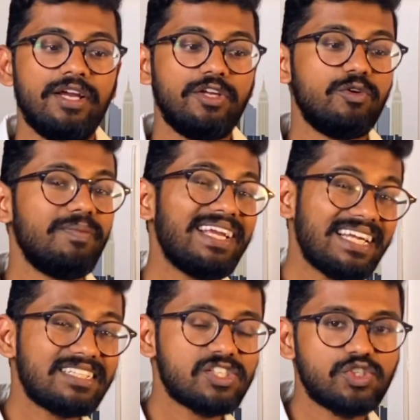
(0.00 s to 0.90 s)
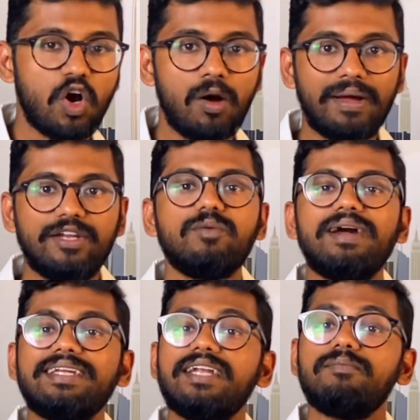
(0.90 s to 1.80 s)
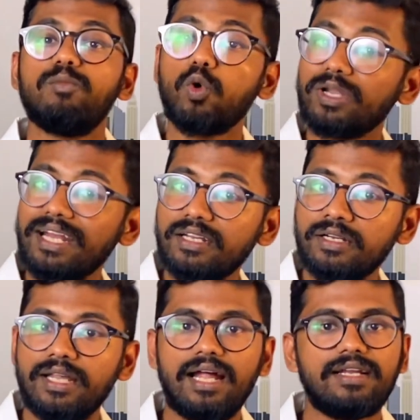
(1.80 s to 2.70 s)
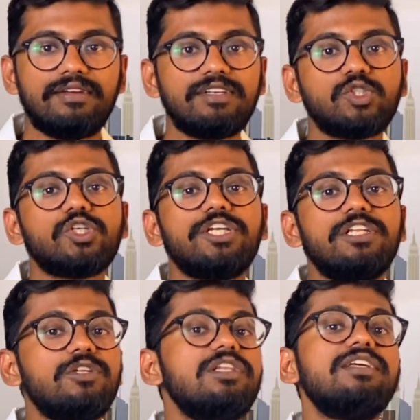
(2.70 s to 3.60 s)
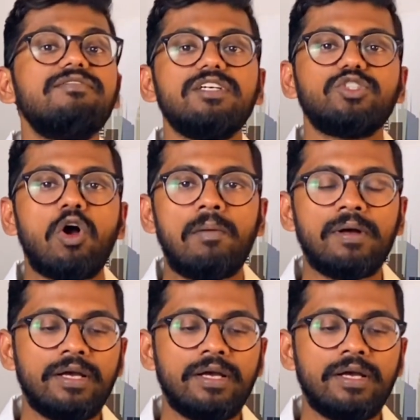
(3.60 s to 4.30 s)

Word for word: you may get this job and you might get bored at it and eventually leave the job.